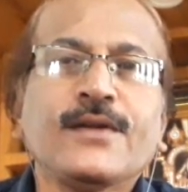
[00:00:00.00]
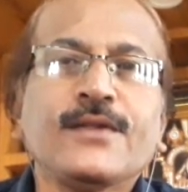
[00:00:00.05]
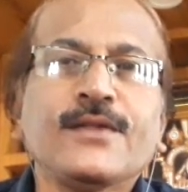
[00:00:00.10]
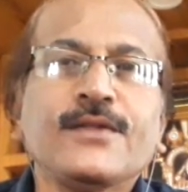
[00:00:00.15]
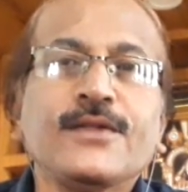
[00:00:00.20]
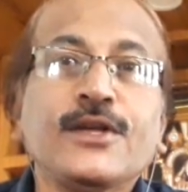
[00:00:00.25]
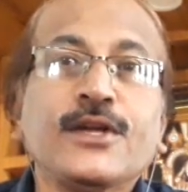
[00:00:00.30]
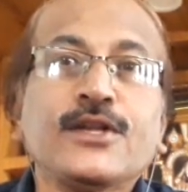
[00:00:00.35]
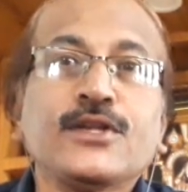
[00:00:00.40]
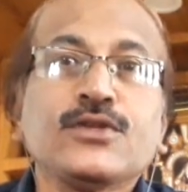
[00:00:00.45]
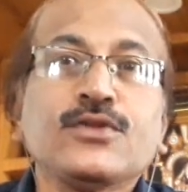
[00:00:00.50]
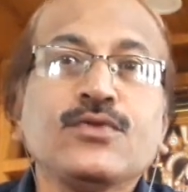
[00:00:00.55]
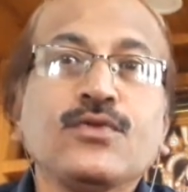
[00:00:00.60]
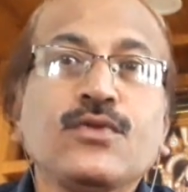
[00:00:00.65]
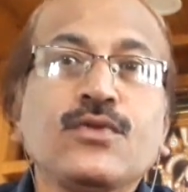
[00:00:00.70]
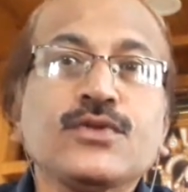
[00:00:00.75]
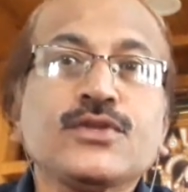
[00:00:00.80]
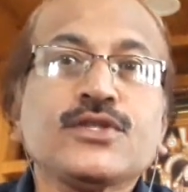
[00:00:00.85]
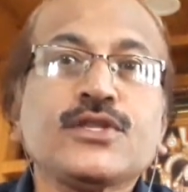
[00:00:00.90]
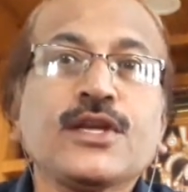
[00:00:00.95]
there is
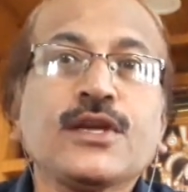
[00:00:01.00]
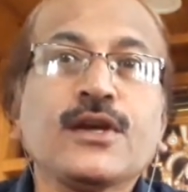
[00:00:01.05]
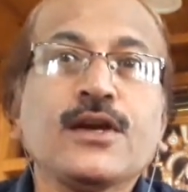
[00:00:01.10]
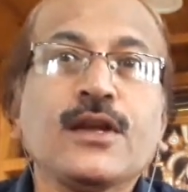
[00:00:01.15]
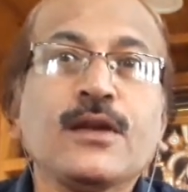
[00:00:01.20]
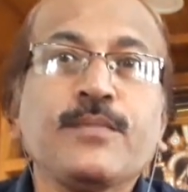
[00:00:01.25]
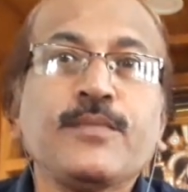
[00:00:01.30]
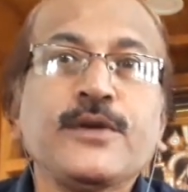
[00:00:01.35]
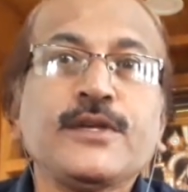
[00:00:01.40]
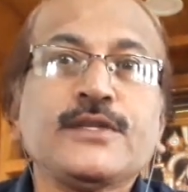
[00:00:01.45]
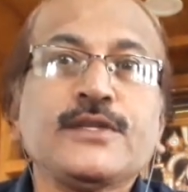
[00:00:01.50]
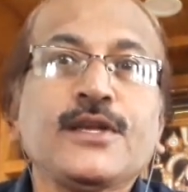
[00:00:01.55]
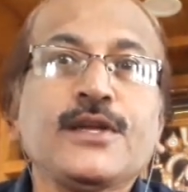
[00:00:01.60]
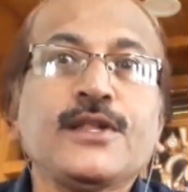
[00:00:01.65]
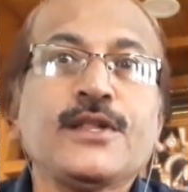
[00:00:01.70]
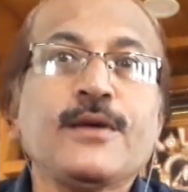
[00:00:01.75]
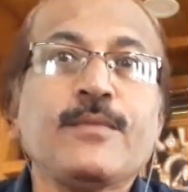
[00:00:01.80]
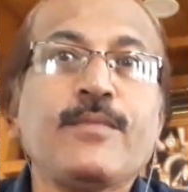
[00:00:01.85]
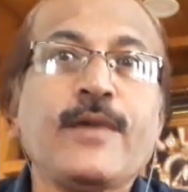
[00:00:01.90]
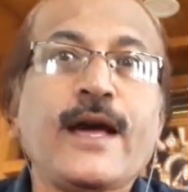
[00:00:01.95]
no single paisa in
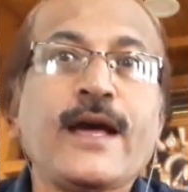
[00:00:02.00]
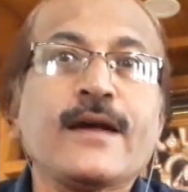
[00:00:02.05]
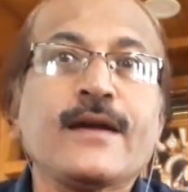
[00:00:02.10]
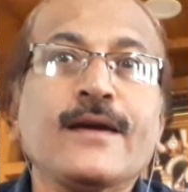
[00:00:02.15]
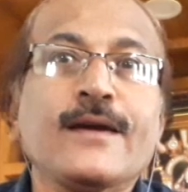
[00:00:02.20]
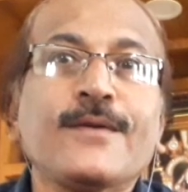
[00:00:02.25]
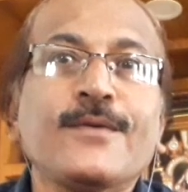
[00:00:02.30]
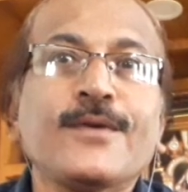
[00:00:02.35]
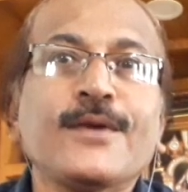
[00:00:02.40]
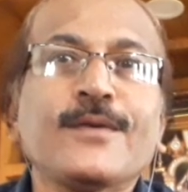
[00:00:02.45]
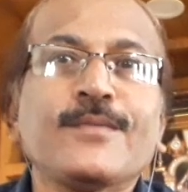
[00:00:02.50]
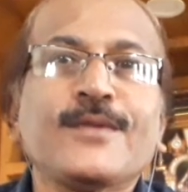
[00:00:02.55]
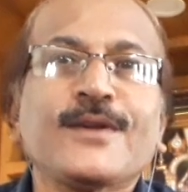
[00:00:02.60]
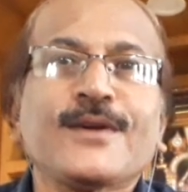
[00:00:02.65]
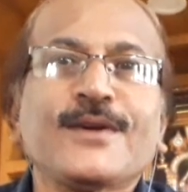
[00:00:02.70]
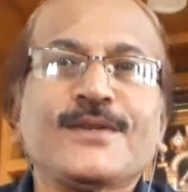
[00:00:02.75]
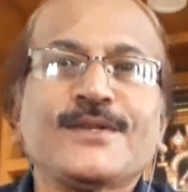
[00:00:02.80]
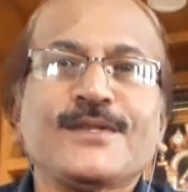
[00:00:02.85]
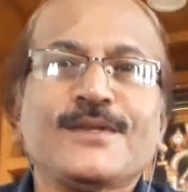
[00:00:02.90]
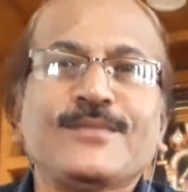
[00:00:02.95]
the bank account of the
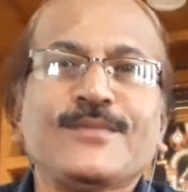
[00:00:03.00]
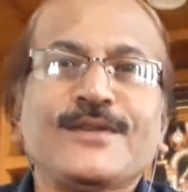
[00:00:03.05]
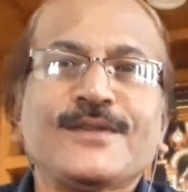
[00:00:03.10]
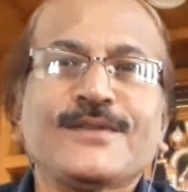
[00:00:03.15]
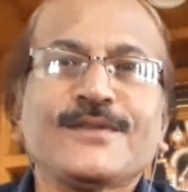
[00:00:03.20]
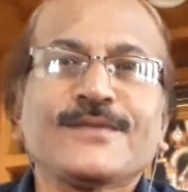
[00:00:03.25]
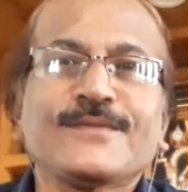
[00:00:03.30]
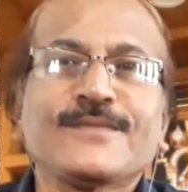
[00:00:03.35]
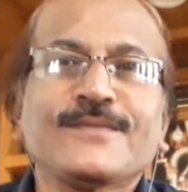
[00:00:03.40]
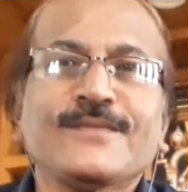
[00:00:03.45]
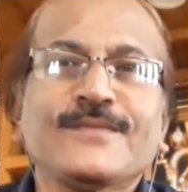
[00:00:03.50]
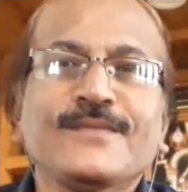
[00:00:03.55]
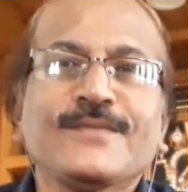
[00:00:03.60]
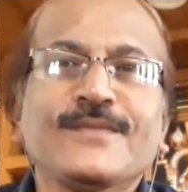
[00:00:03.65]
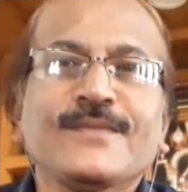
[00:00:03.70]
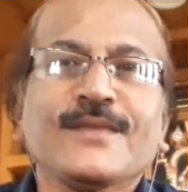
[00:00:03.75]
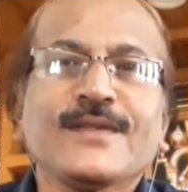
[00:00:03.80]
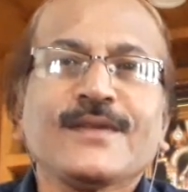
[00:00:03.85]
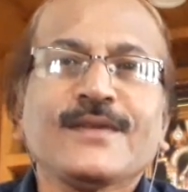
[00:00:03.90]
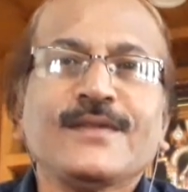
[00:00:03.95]
customers.
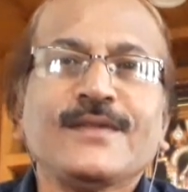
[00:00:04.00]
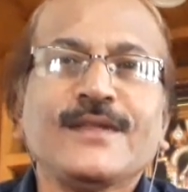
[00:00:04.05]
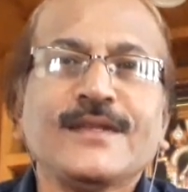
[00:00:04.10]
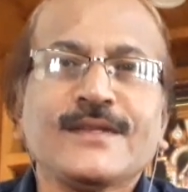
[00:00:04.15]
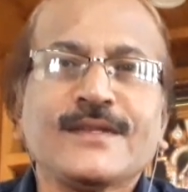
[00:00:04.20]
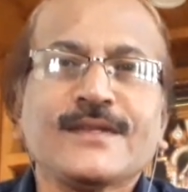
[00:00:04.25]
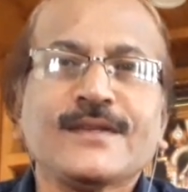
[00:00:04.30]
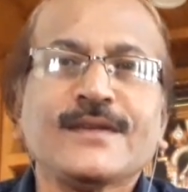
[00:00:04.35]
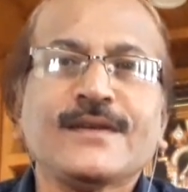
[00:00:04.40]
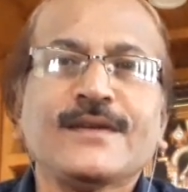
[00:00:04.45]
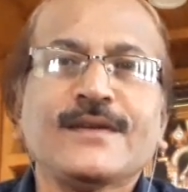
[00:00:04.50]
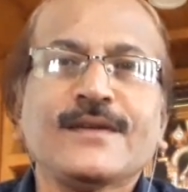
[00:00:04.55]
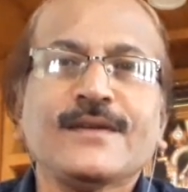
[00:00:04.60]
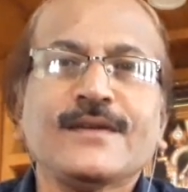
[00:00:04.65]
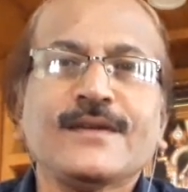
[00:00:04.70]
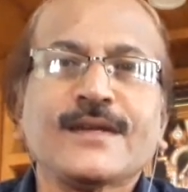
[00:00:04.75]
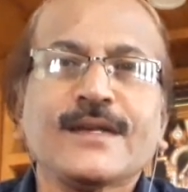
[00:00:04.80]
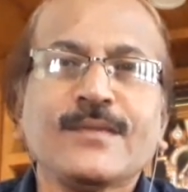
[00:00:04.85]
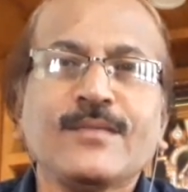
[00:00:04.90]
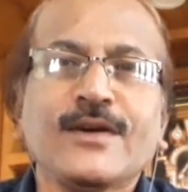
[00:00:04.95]
This
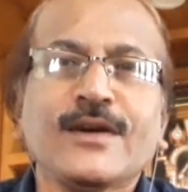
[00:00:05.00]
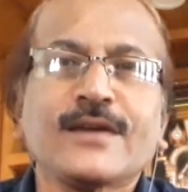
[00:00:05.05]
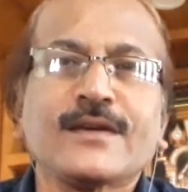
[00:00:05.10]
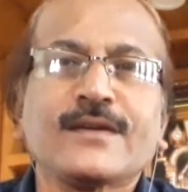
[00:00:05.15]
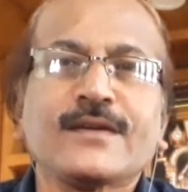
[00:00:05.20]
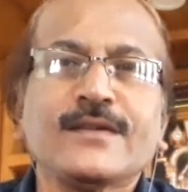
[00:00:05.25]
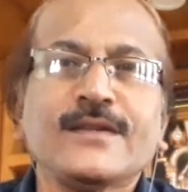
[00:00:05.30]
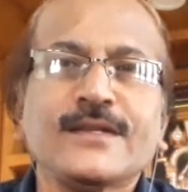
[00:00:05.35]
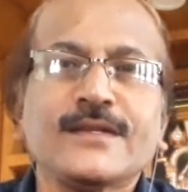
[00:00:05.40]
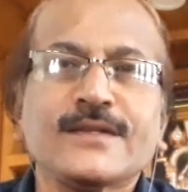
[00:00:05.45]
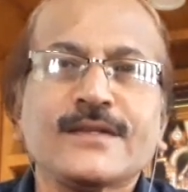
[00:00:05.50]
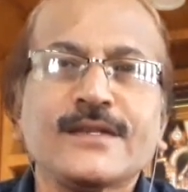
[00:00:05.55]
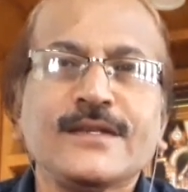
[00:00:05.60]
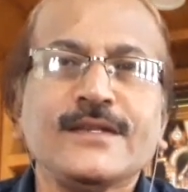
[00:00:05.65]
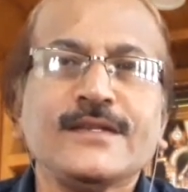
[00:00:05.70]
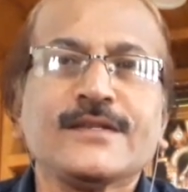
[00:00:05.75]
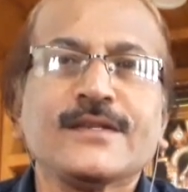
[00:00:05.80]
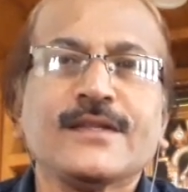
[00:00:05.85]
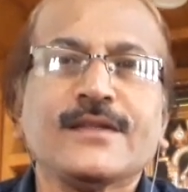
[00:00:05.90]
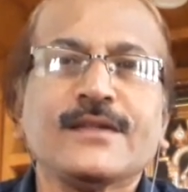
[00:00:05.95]
remark, this
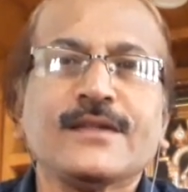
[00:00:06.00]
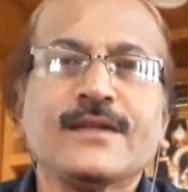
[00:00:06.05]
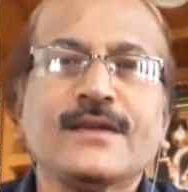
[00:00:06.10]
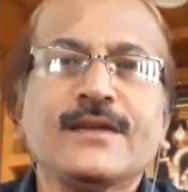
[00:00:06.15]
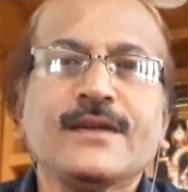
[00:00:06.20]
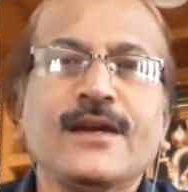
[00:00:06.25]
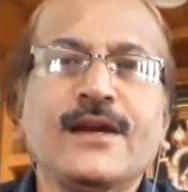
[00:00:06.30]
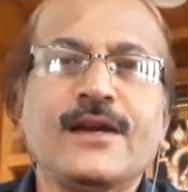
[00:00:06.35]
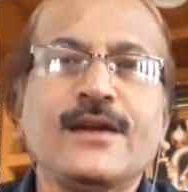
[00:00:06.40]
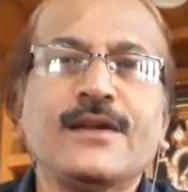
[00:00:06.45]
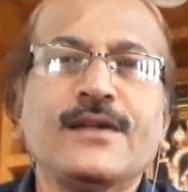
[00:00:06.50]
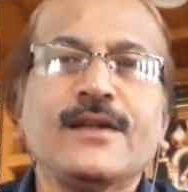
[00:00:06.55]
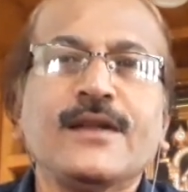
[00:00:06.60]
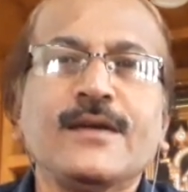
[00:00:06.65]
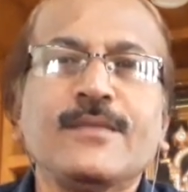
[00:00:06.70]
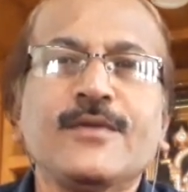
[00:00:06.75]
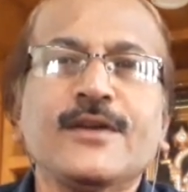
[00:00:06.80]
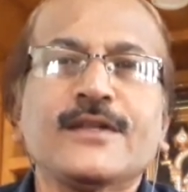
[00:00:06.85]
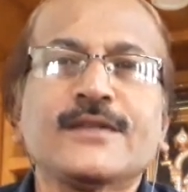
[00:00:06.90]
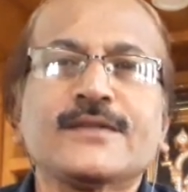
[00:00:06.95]
reason held
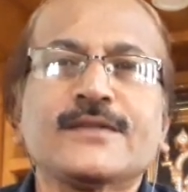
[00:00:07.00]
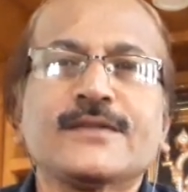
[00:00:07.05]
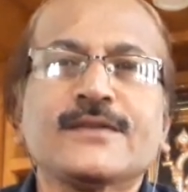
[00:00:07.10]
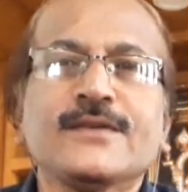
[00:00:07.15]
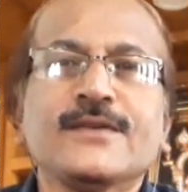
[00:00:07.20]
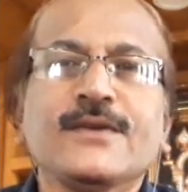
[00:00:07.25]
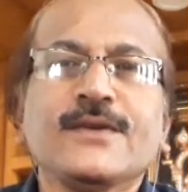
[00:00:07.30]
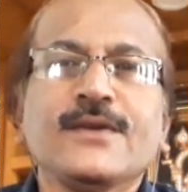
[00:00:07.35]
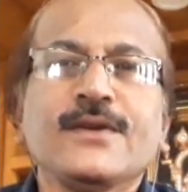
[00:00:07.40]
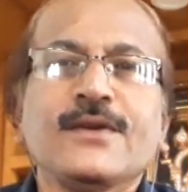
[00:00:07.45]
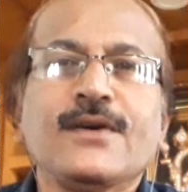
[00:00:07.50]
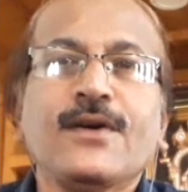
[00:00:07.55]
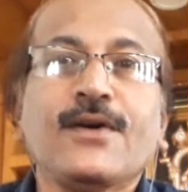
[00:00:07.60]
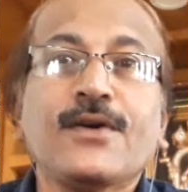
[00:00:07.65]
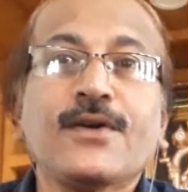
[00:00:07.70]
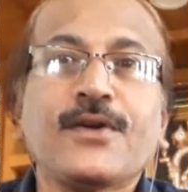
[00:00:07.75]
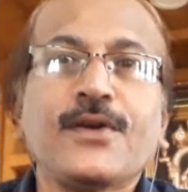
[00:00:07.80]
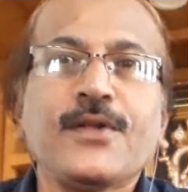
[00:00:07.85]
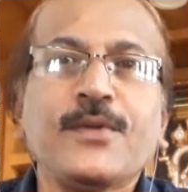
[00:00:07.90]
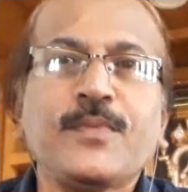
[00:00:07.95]
libelous
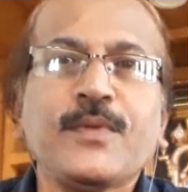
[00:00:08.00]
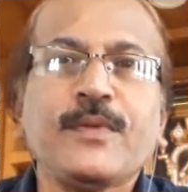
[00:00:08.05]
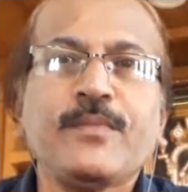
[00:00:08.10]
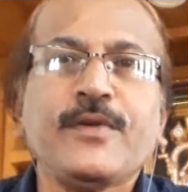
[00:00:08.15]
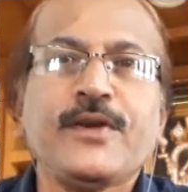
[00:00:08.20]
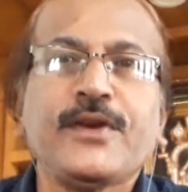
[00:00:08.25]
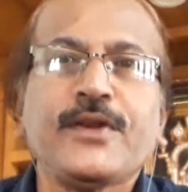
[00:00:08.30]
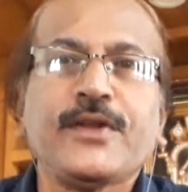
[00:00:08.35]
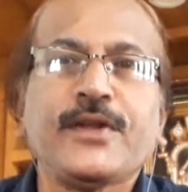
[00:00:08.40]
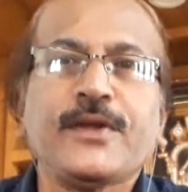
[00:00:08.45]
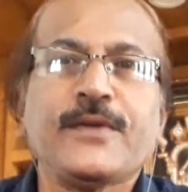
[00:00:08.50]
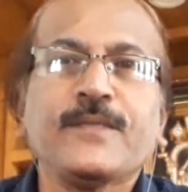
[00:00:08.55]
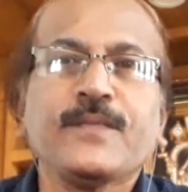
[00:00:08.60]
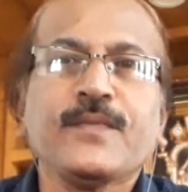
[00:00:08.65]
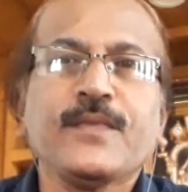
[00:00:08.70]
or defamatory,